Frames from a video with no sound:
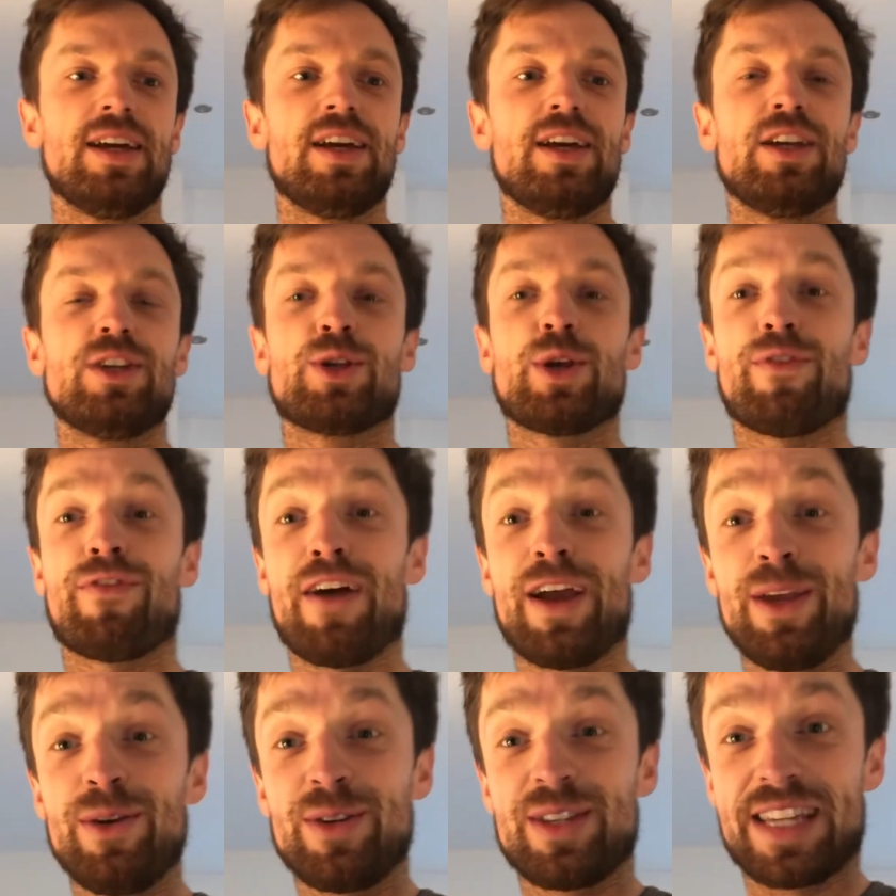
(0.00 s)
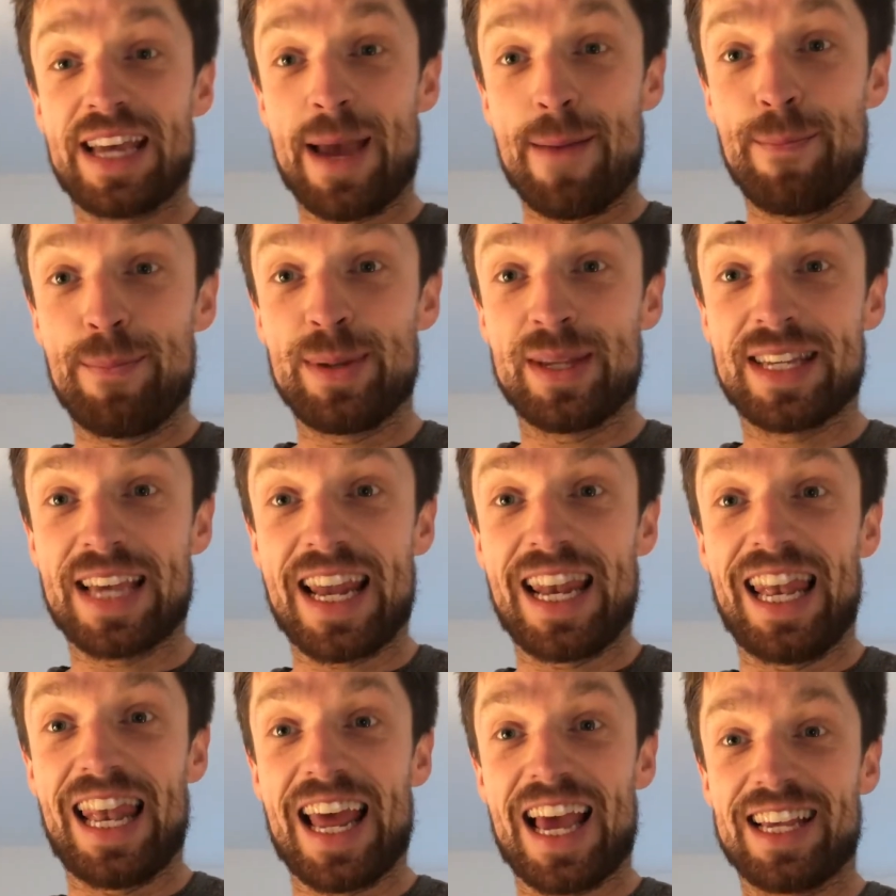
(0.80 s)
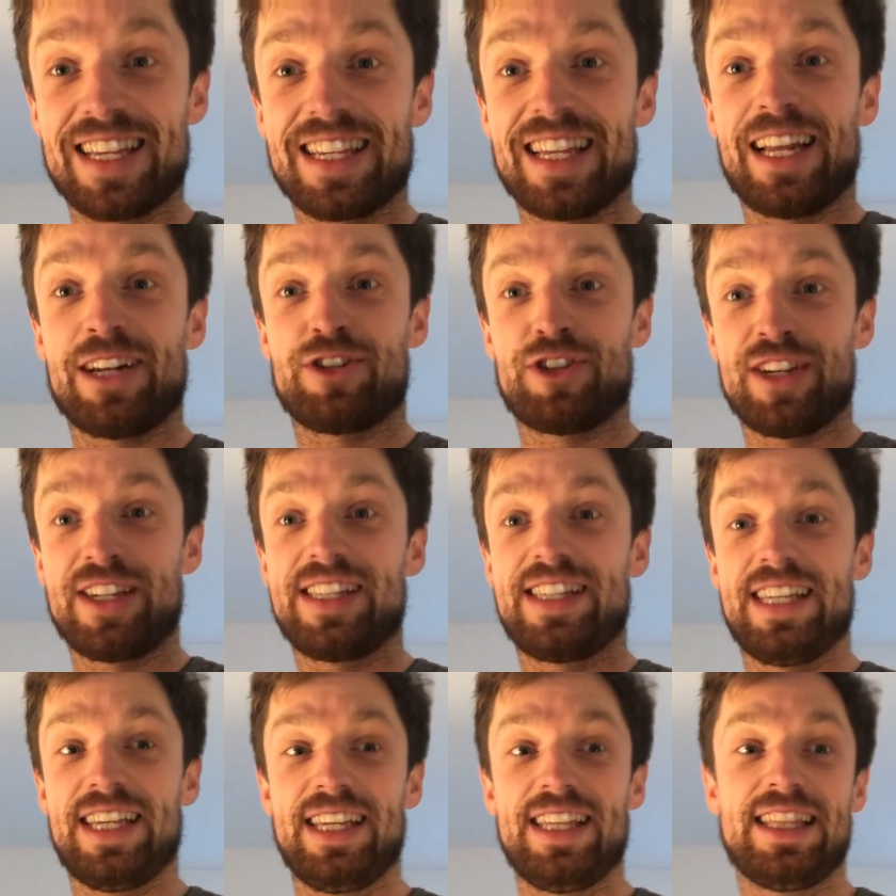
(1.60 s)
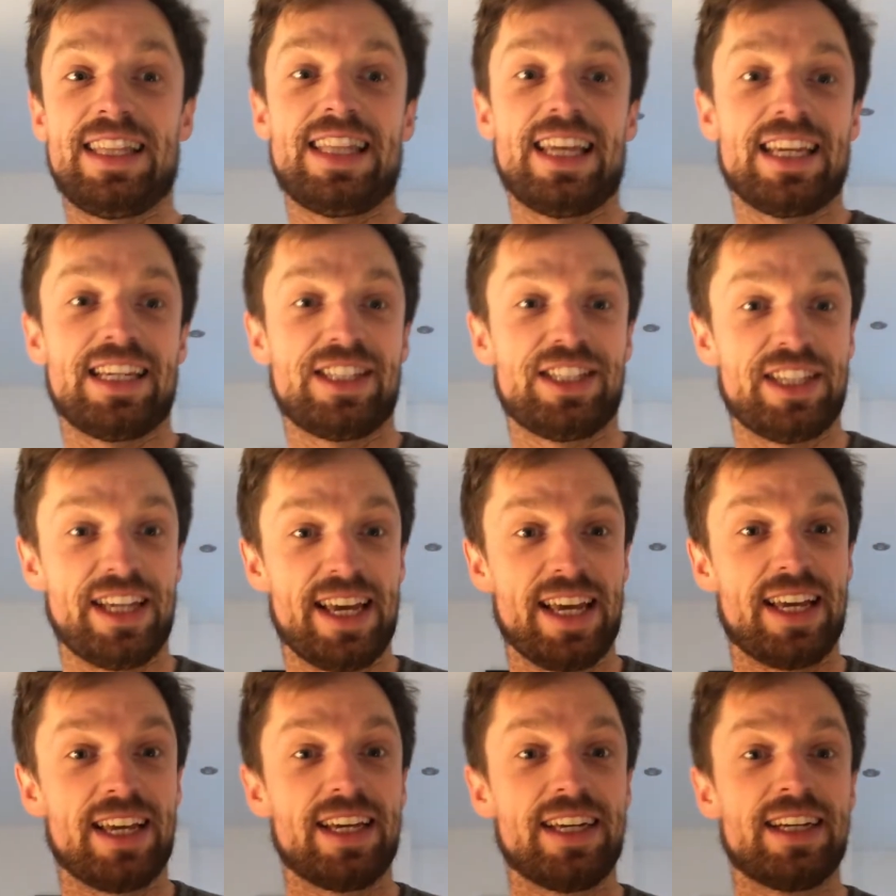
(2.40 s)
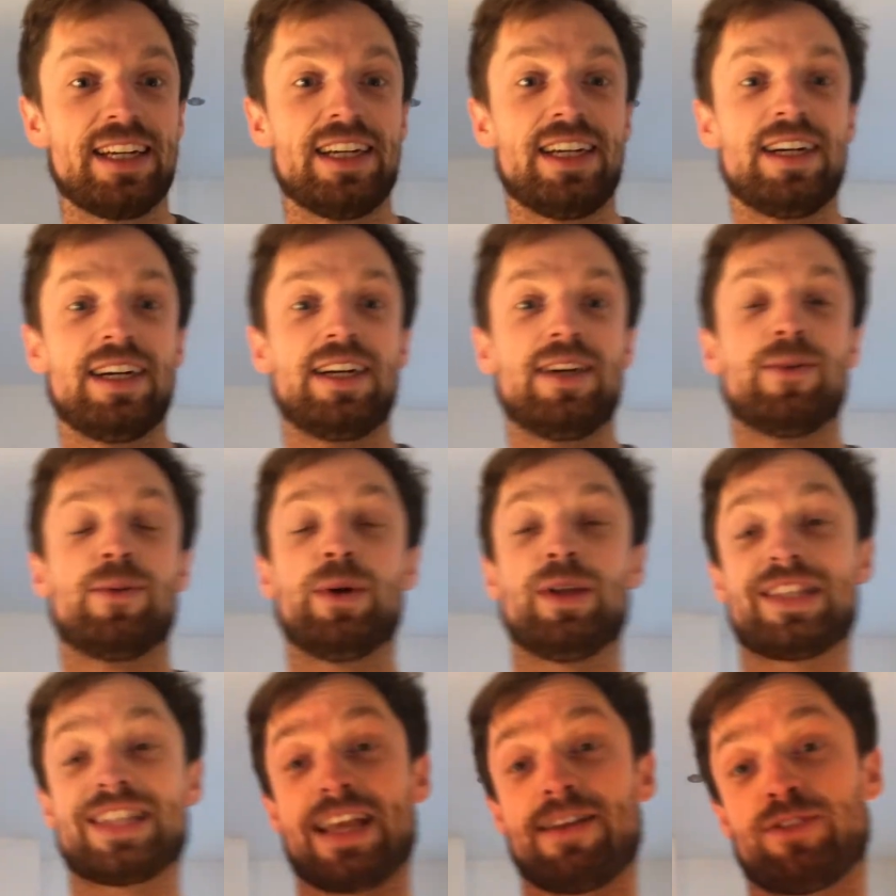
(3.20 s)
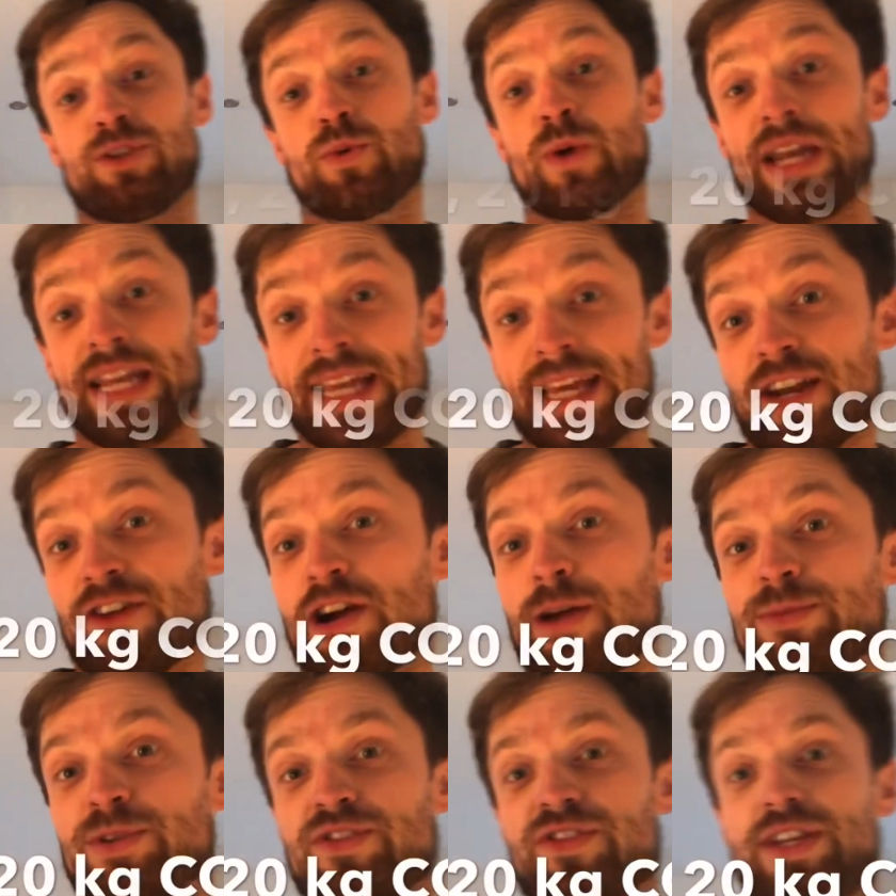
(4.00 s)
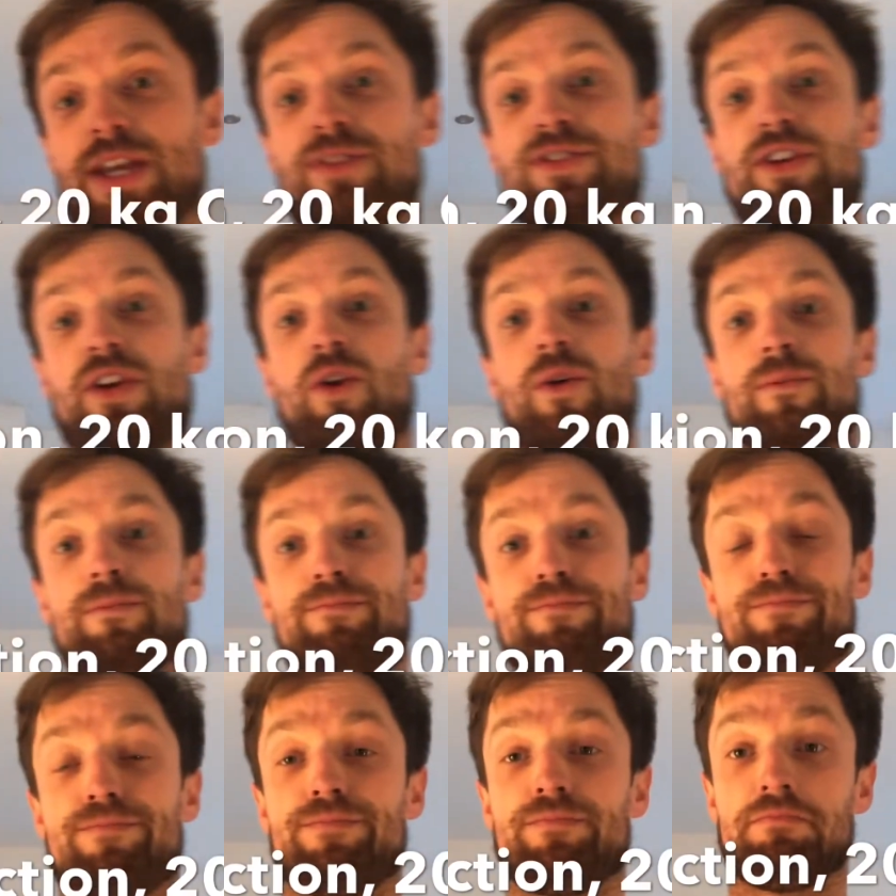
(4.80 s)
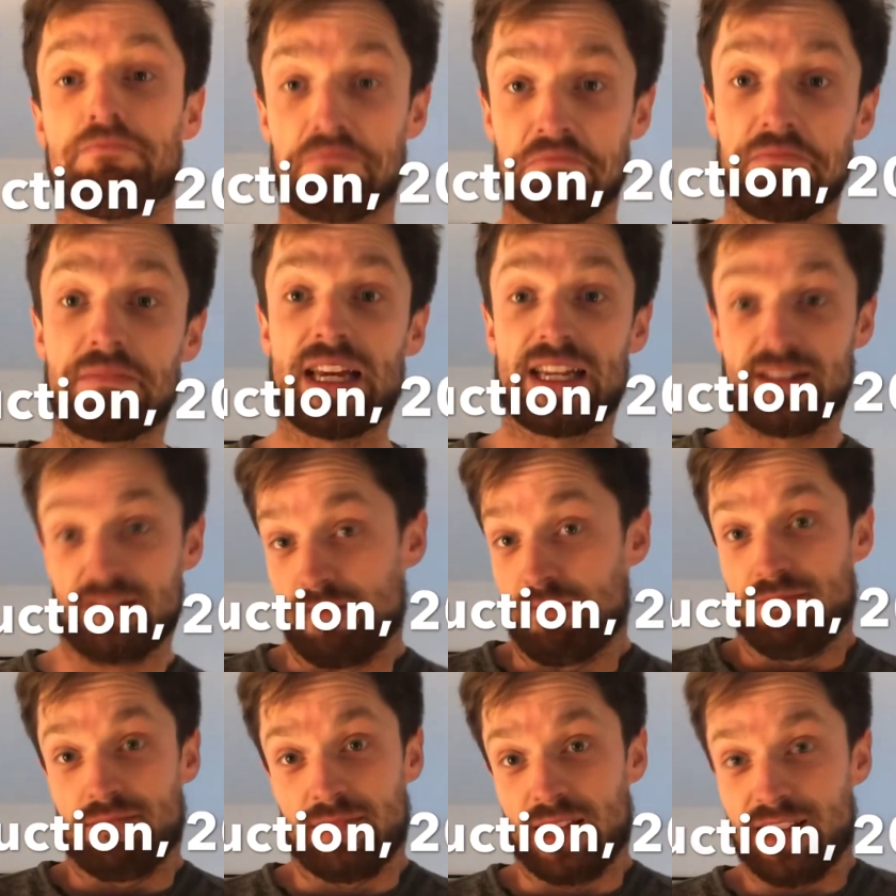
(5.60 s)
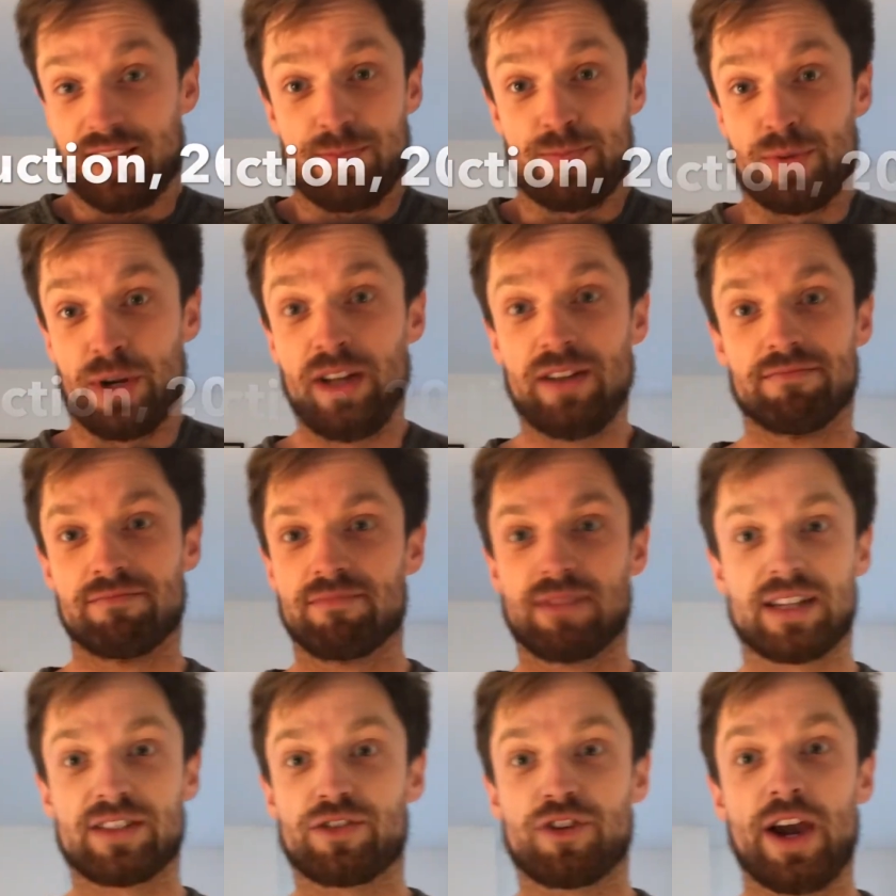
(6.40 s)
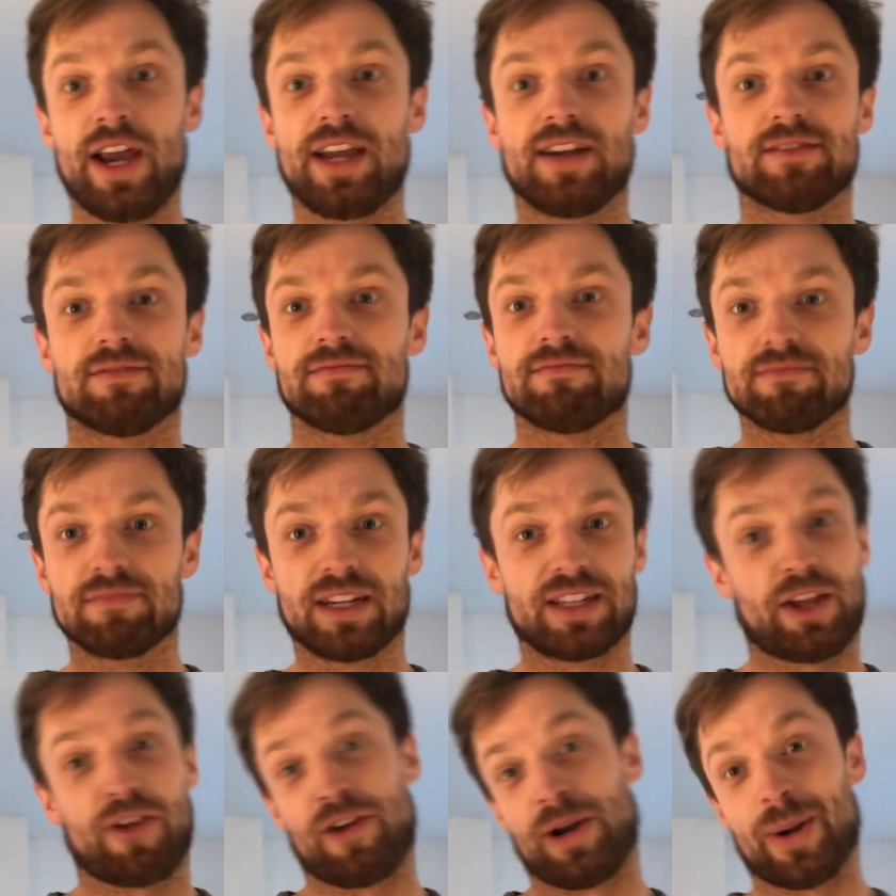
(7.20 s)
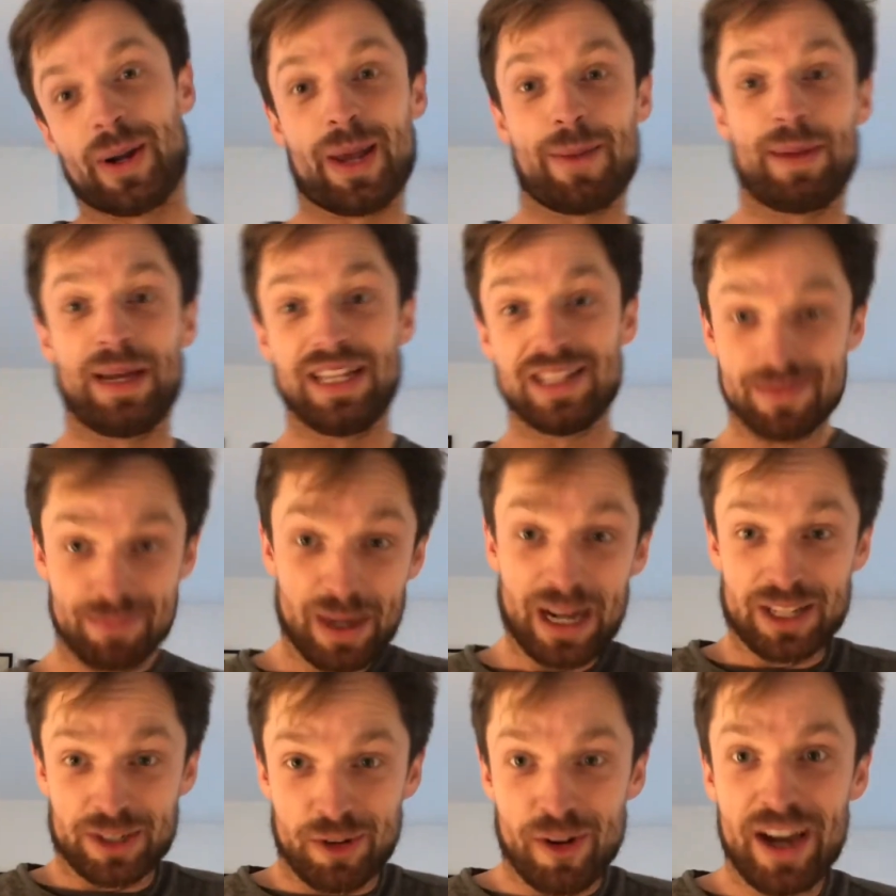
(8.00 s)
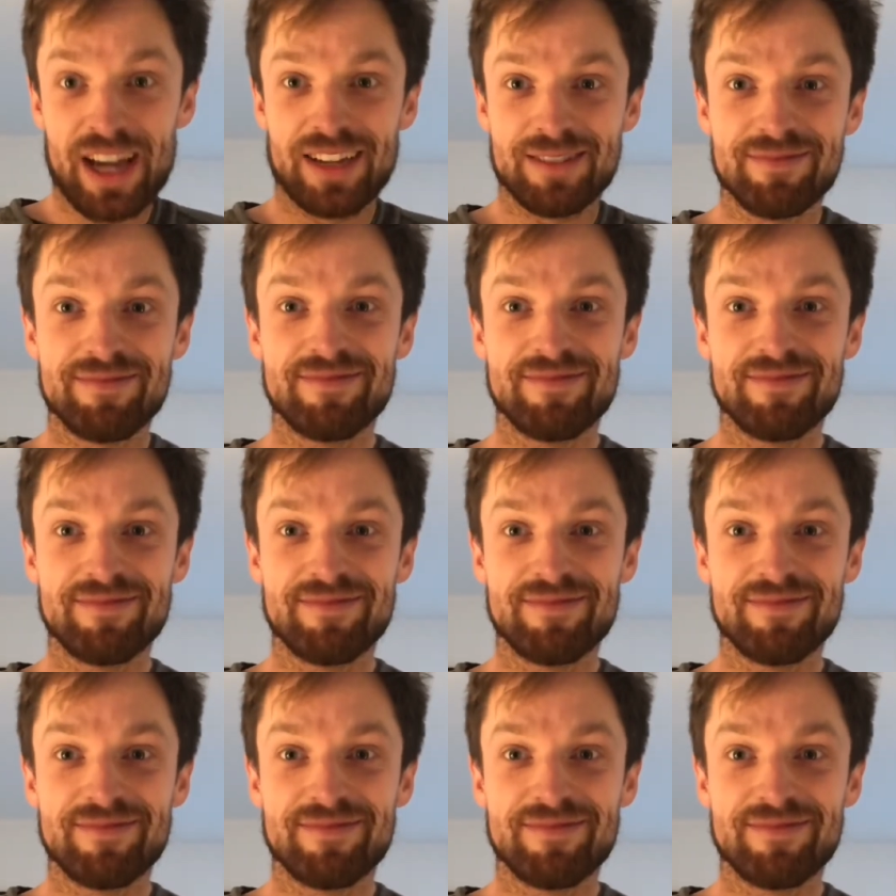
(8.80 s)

So if I use 10% less electricity this year, we'd save 20 kilograms of CO2. That's brilliant, that's great. I don't really know what that means, but that's great.